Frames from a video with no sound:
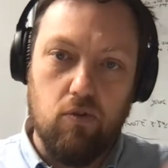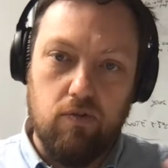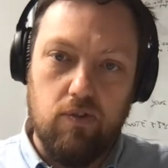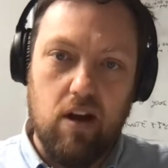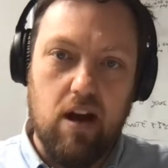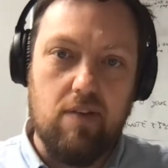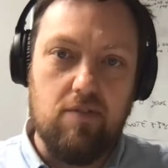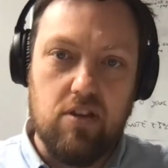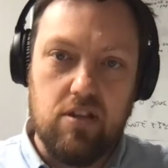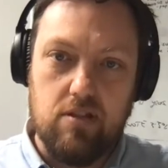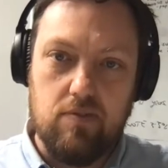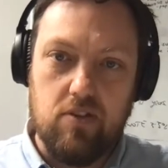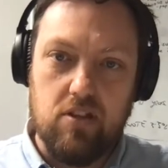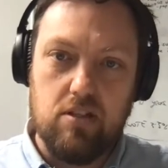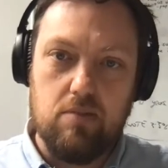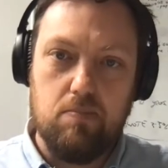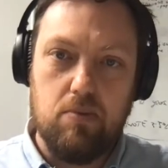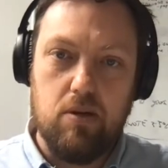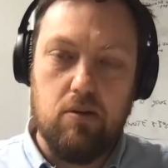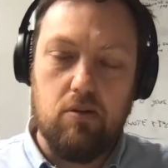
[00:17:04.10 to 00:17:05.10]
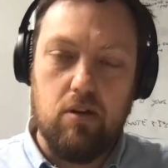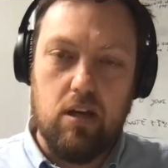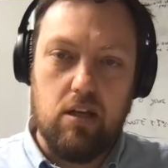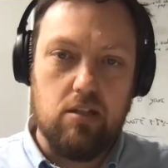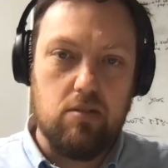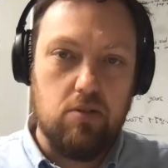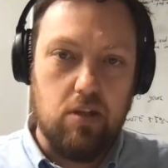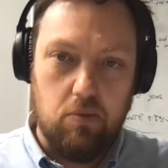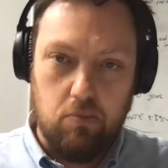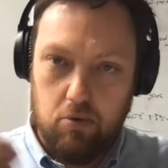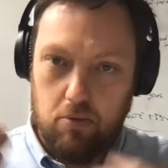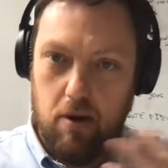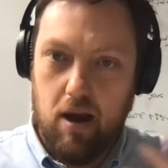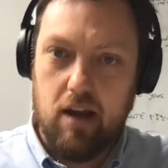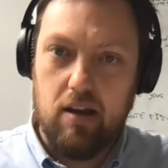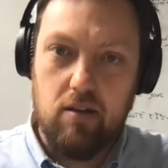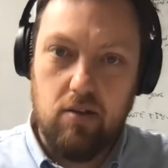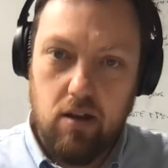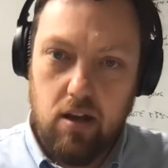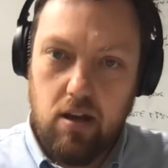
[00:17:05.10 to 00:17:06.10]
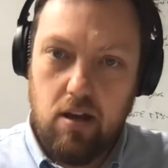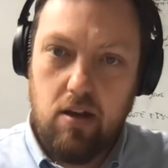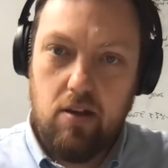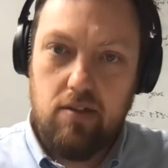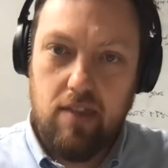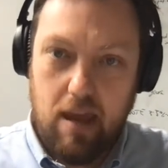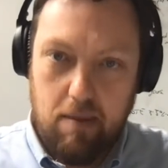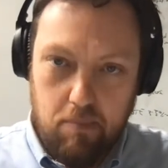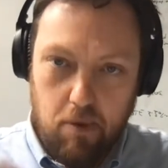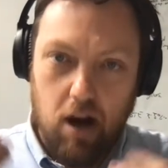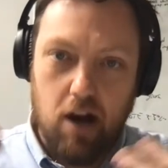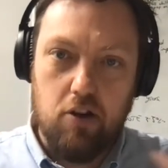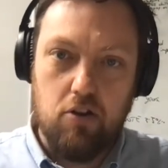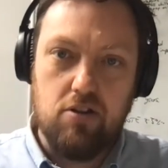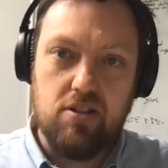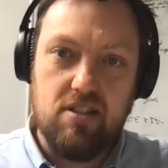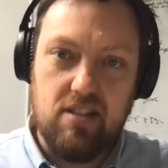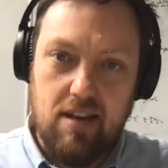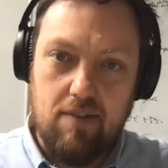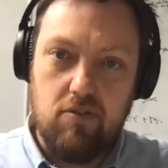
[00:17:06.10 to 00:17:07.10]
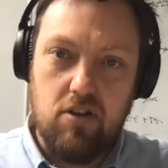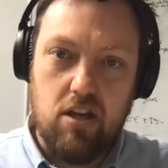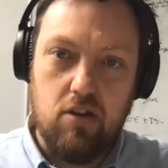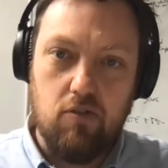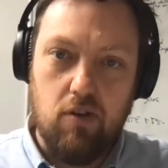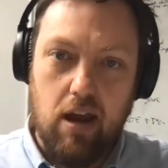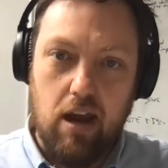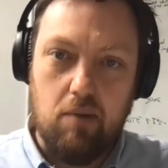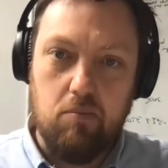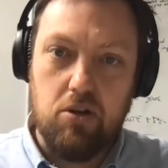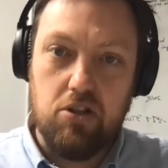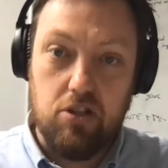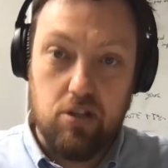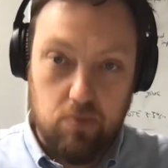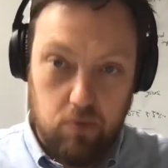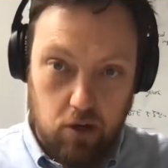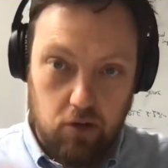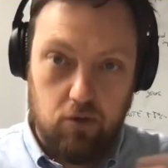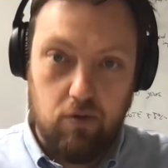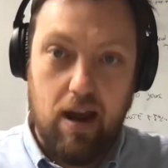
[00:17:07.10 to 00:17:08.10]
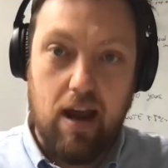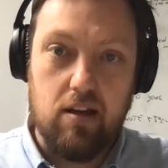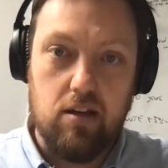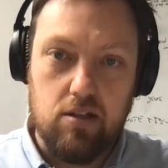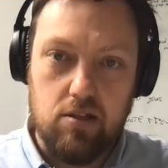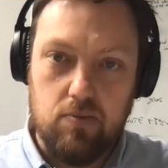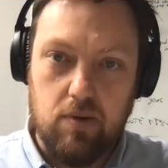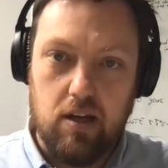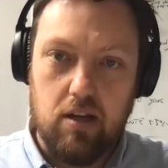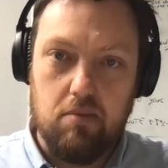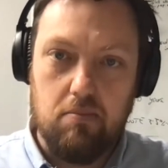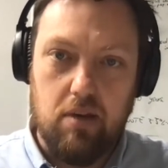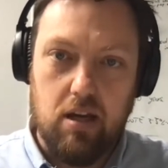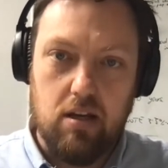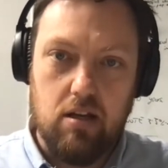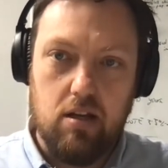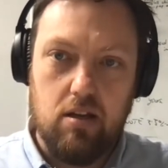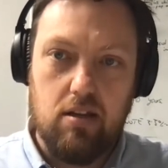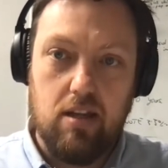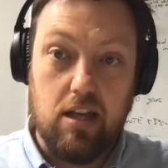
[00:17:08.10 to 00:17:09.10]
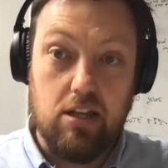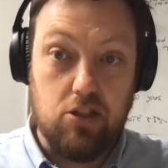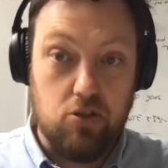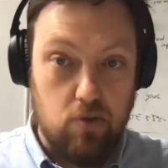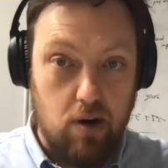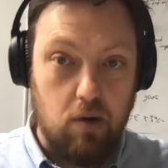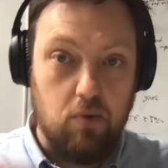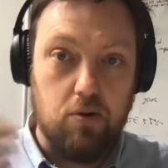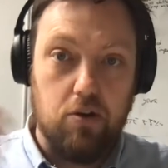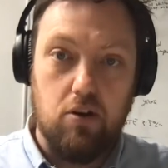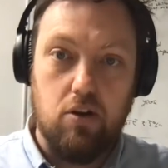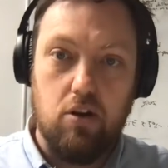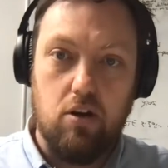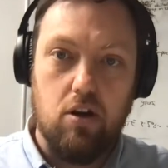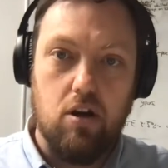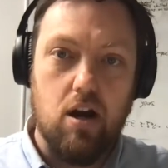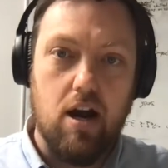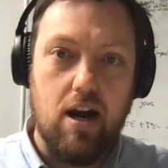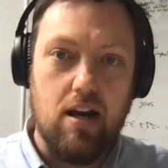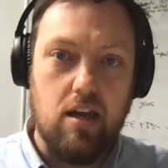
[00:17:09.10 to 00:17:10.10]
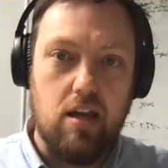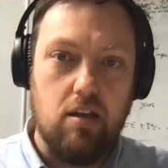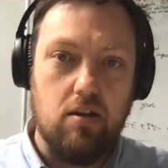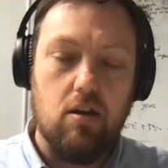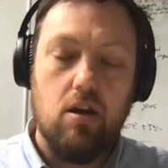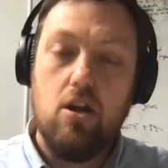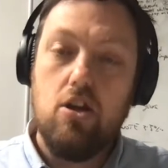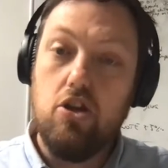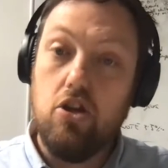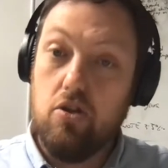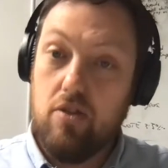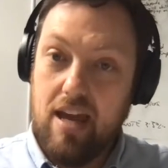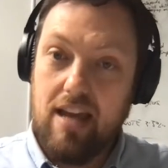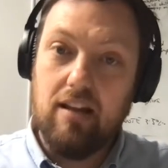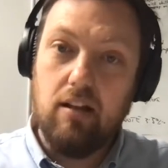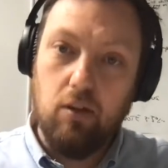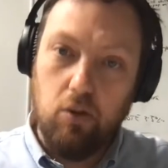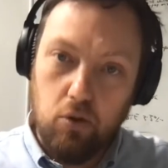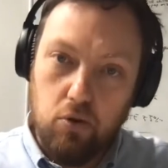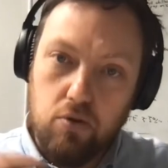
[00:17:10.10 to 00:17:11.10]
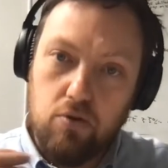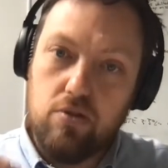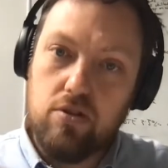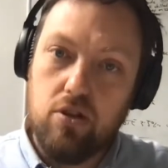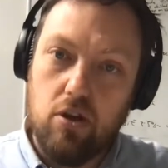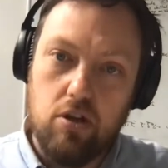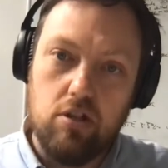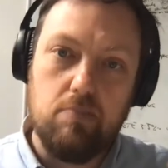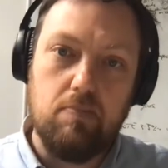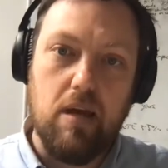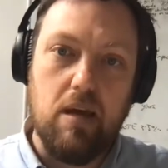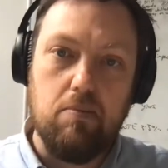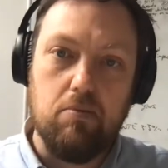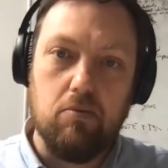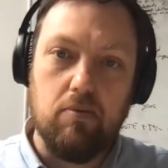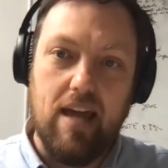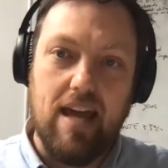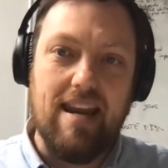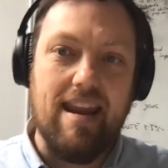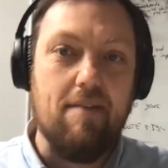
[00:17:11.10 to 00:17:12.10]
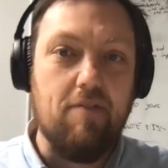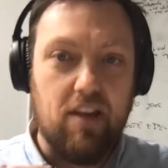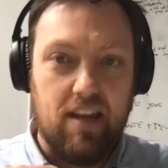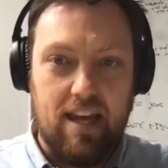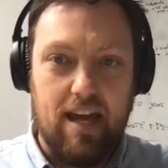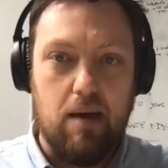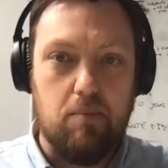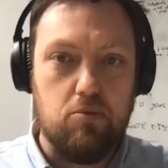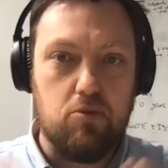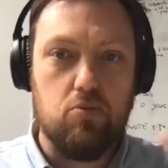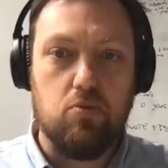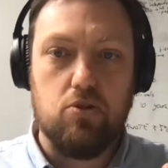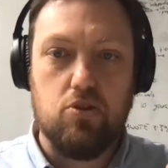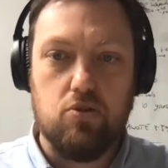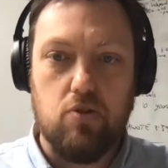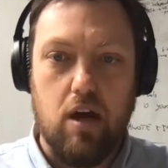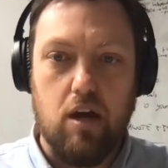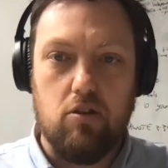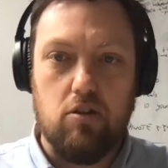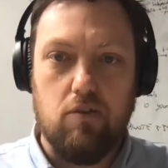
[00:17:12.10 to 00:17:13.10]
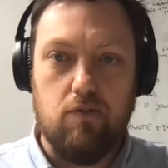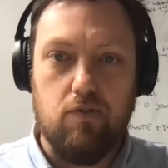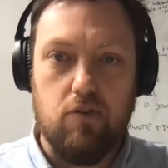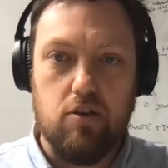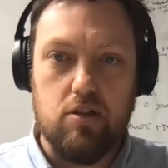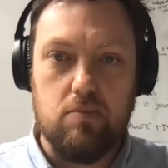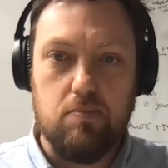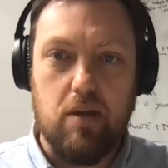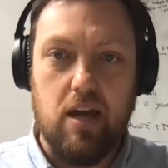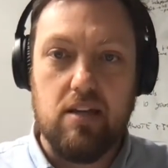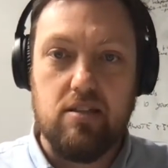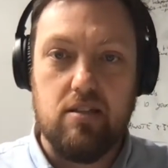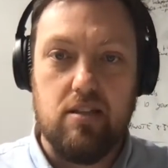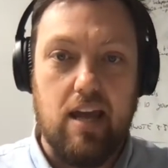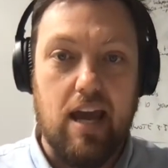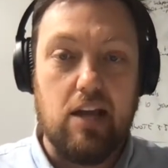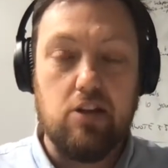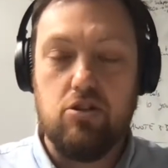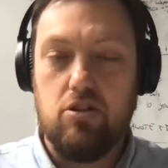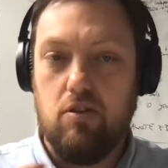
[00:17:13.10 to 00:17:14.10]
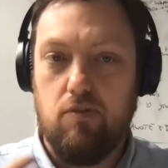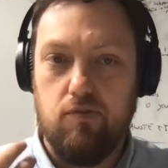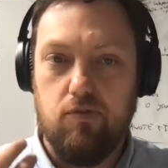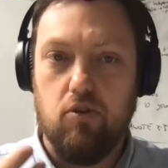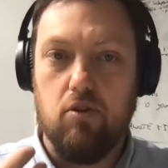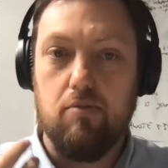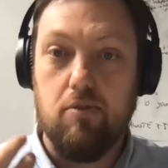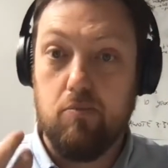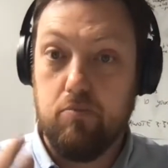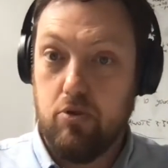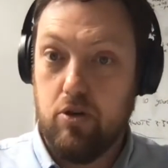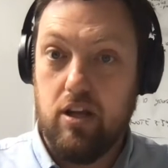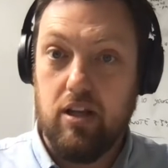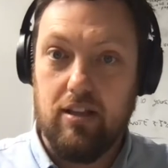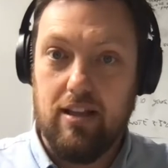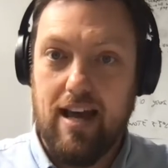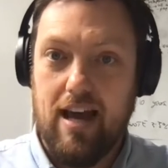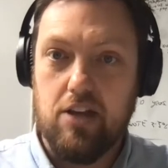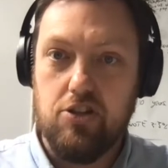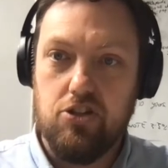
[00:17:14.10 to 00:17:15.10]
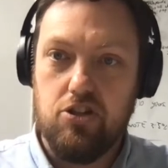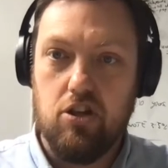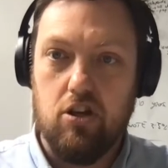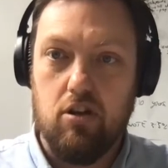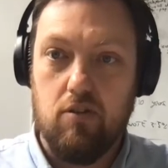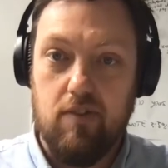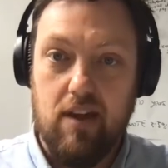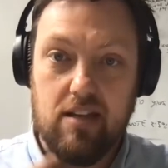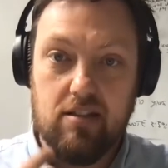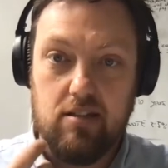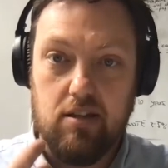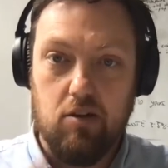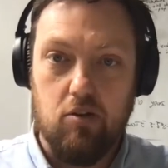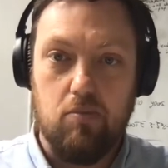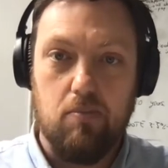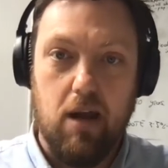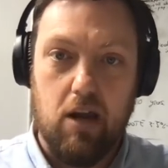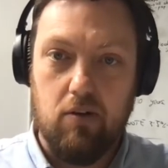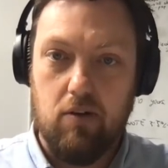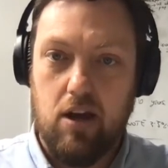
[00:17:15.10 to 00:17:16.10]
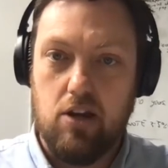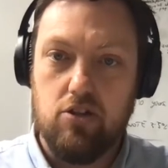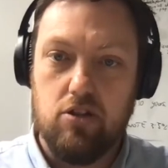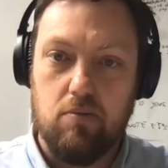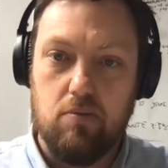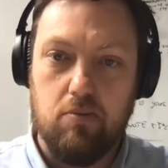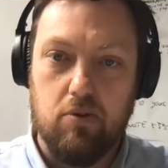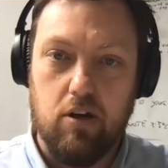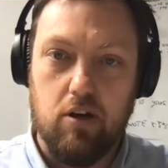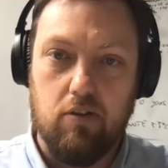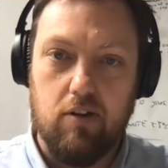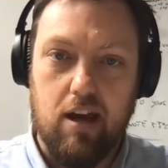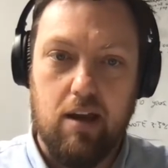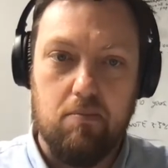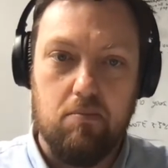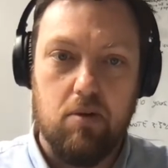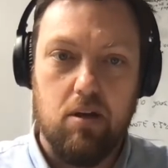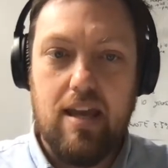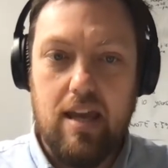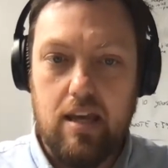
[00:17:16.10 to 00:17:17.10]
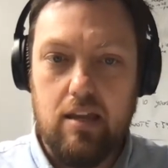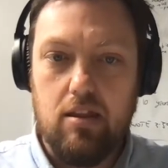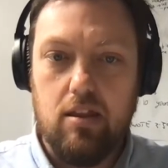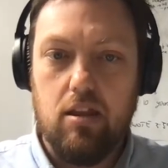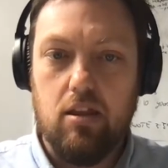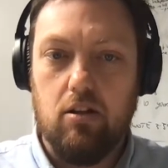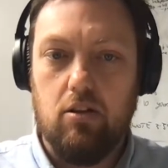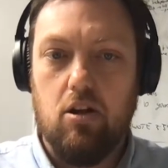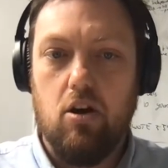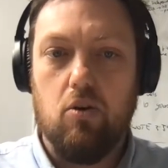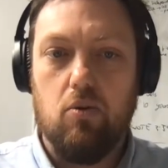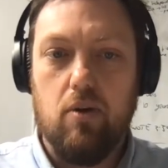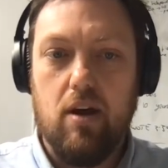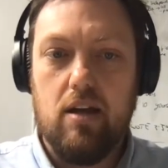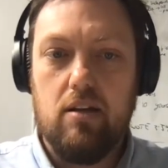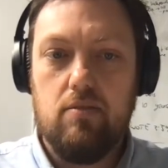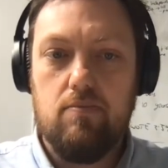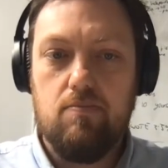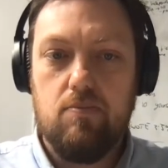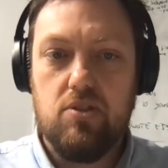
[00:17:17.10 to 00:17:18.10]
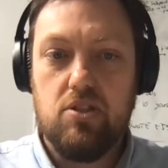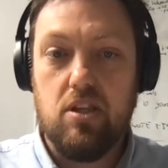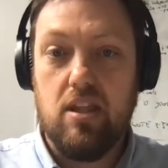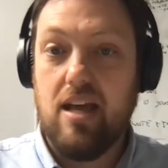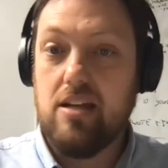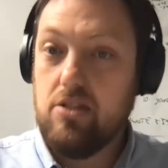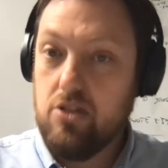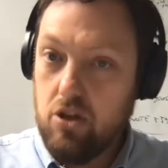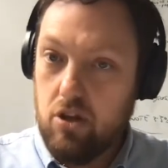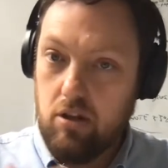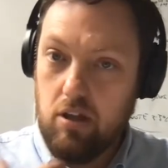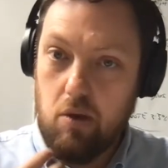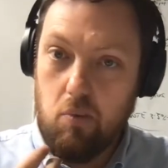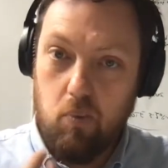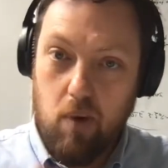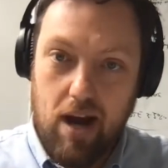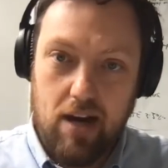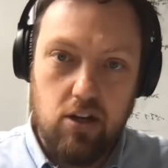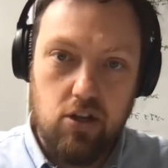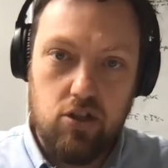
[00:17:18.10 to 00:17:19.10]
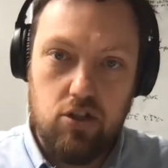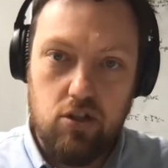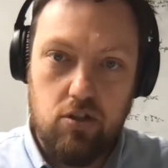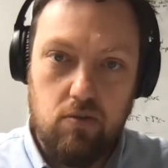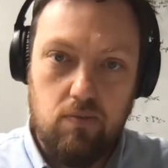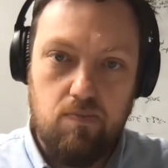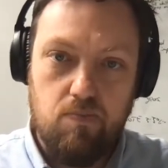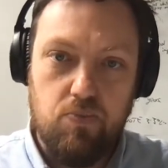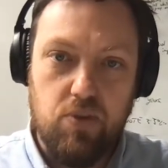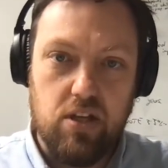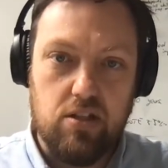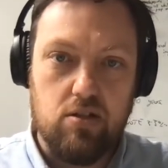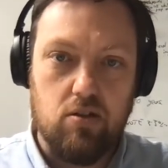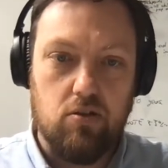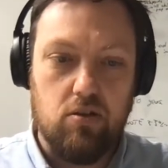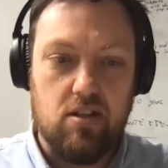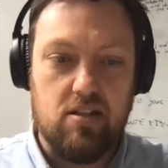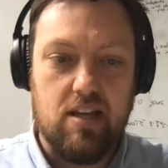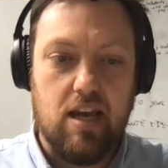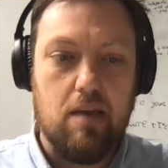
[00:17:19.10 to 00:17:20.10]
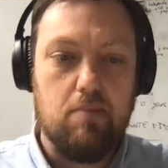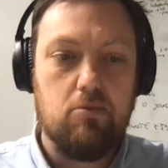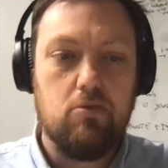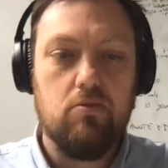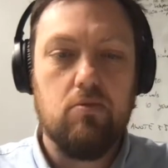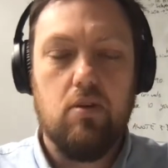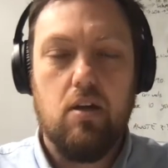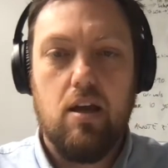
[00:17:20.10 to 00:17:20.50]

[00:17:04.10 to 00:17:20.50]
or 5 years of experience they might earn 70 grand, which is what Grattan has recommended. They'd struggle to earn 90. You then lose those people. They never come to Australia in the first place, and they actually form a pretty large share of our skilled migration program in the long run. So that's certainly one issue that's on the table.